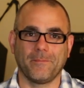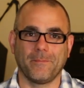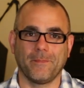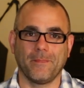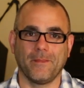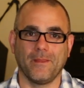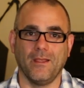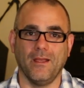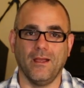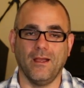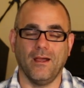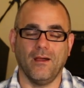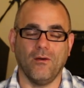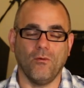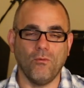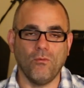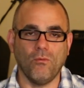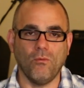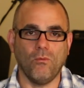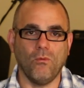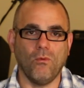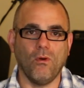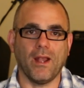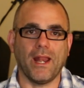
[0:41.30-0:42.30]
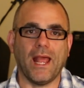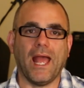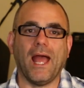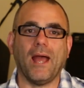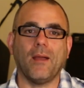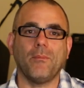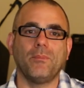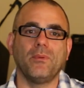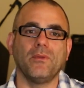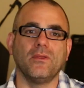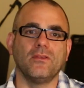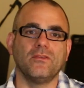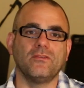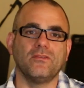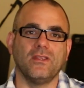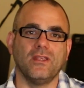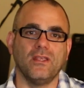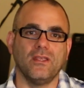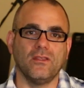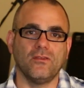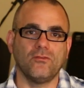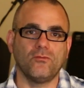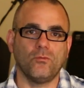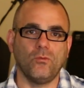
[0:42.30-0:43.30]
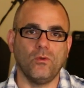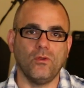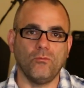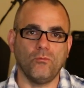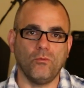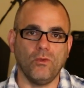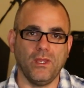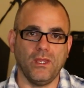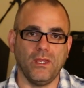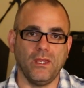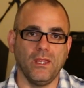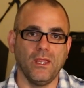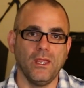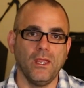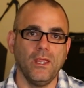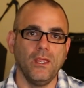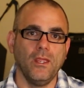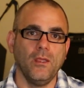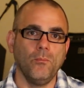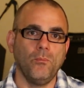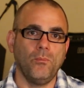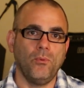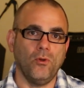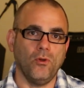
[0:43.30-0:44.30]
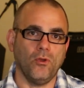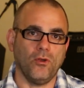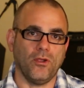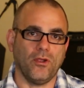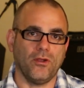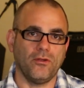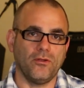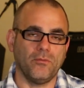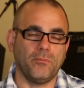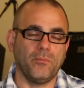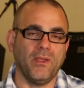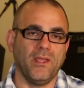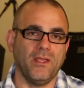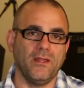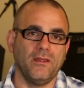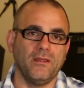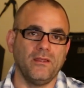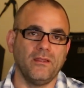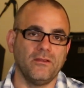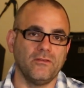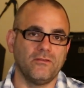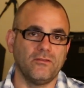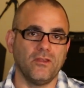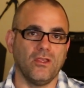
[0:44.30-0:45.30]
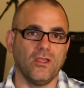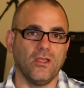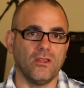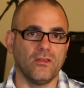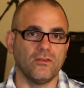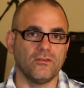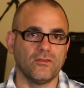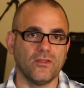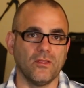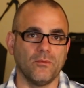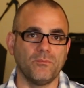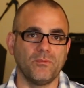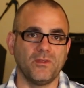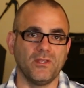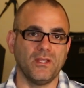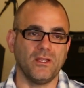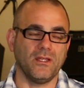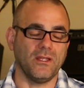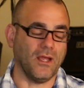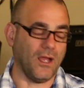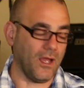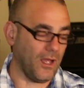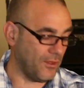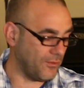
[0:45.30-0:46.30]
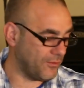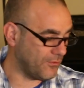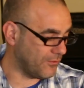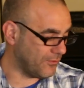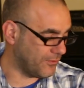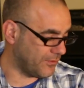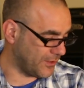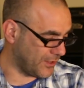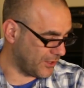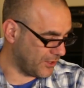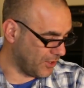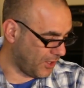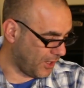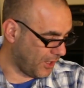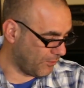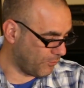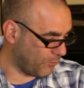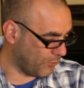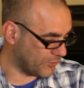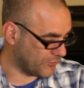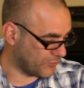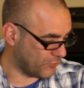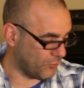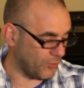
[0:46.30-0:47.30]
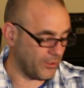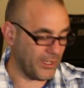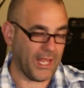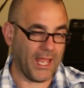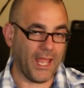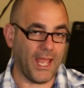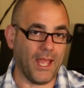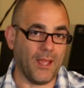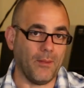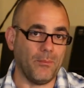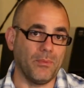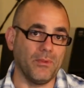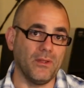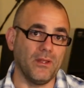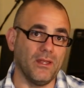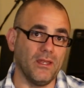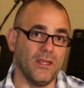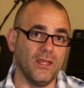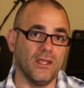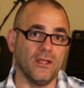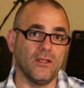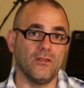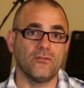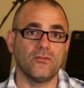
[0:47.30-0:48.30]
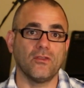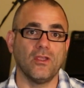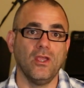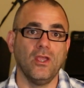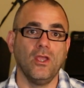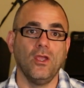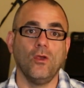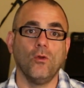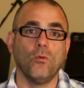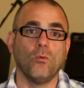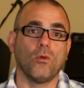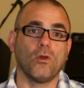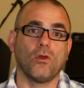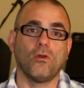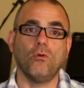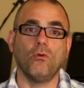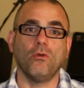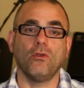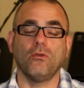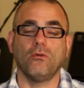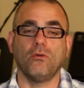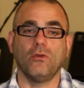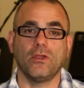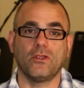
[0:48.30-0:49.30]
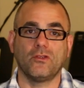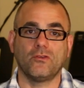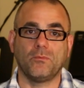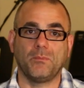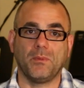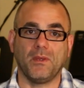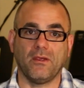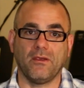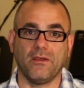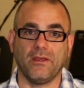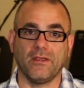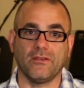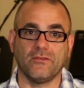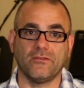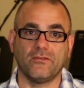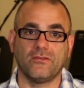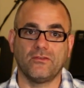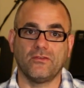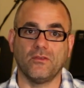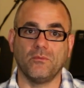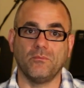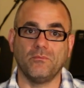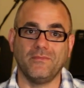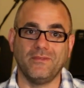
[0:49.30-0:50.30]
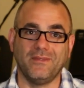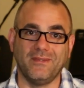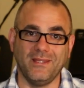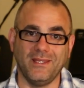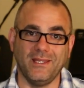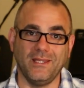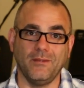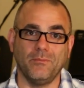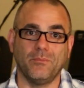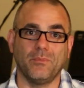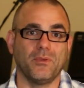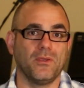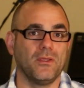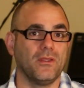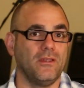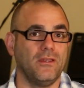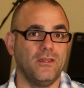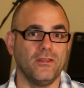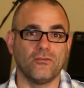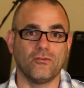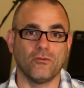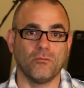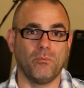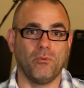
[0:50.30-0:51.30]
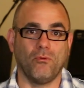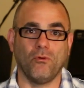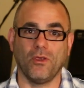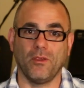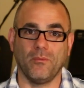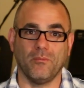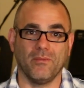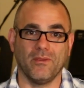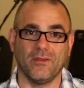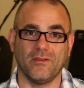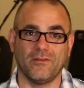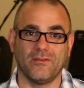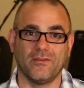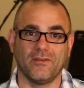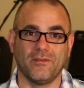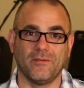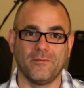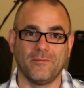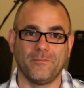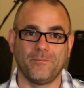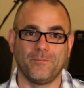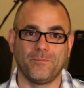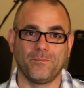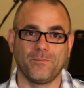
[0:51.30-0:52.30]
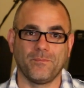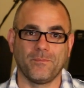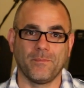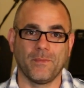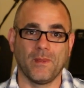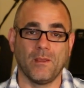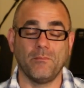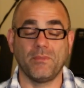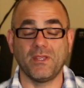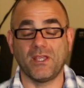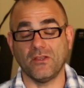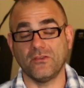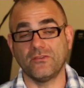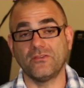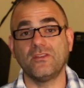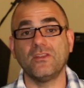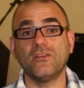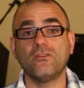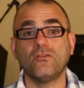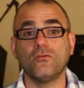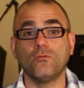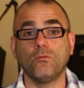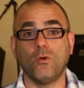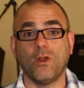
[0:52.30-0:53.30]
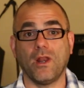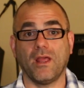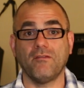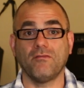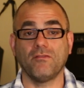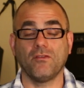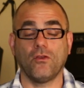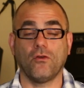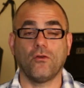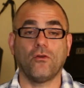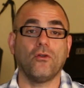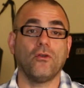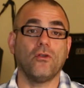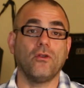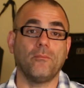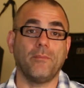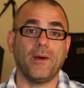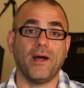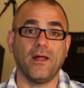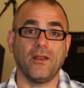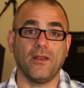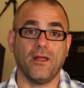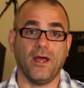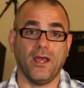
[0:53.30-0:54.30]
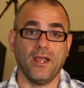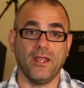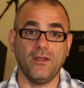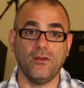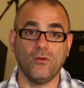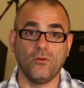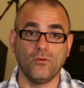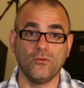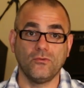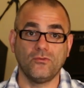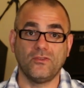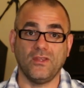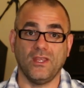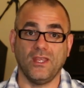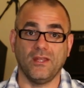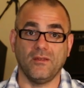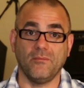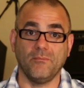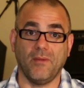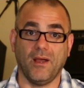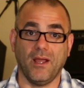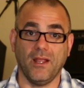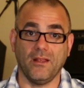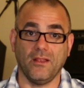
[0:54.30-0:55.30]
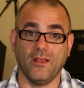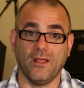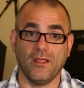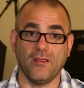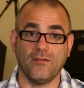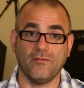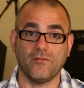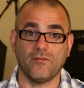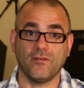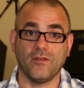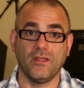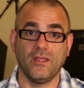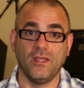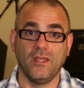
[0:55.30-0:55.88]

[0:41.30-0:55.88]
What happens is when we put our dependence on something other than God, what's going to happen is we're going to experience some deep disappointment. Because this is what I've learned about idols in my life.